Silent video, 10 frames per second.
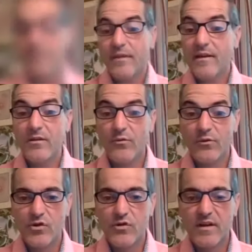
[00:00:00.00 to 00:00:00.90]
Thank you
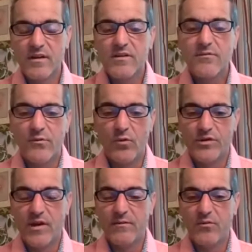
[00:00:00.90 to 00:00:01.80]
for joining us for
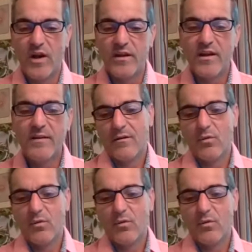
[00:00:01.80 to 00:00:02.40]
Foresite Friday.